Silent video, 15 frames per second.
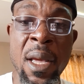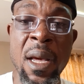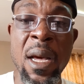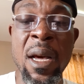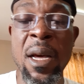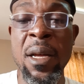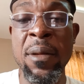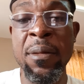
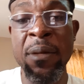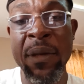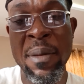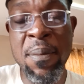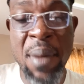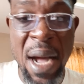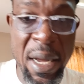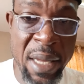uh, the
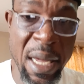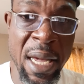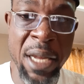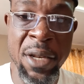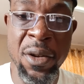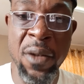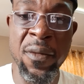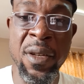back
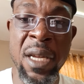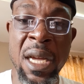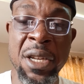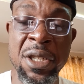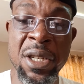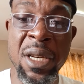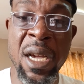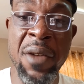end of the
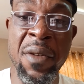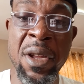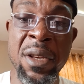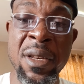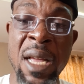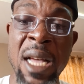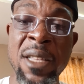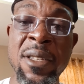engineering
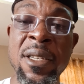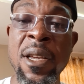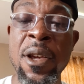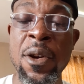that